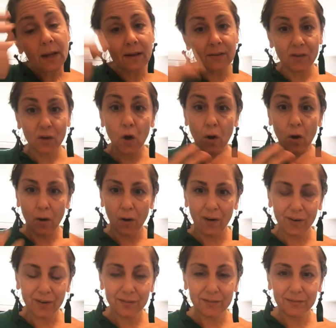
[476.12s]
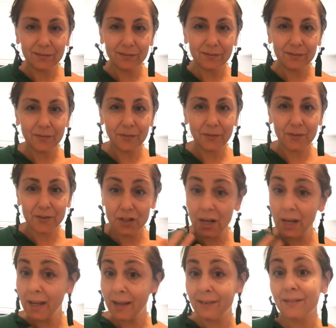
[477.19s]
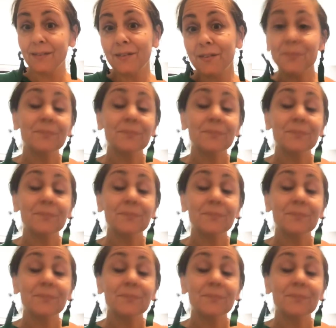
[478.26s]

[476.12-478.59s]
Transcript: is a call for change.